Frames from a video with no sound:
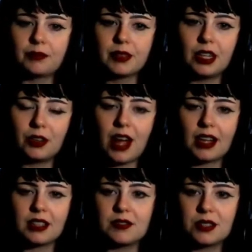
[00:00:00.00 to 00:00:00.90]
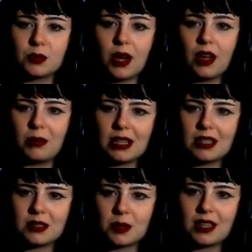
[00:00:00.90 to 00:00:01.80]
interactive as well
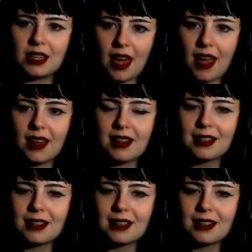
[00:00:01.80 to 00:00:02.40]
because we can get